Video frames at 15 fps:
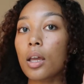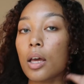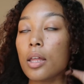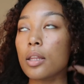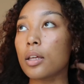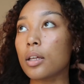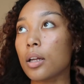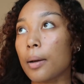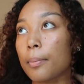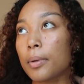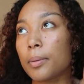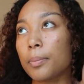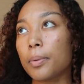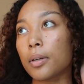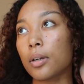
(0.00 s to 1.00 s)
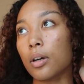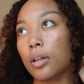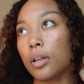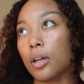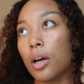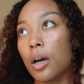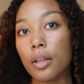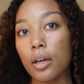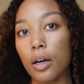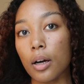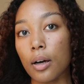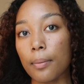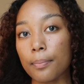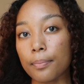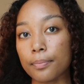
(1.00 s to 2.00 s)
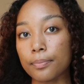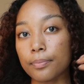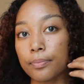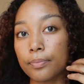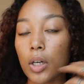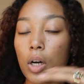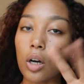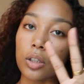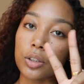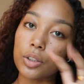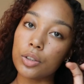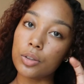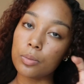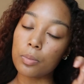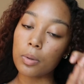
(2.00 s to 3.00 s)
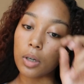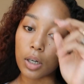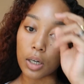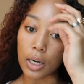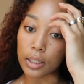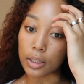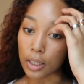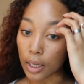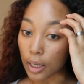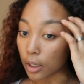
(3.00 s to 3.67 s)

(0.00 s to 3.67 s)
and then I'm gonna put on the costume part at the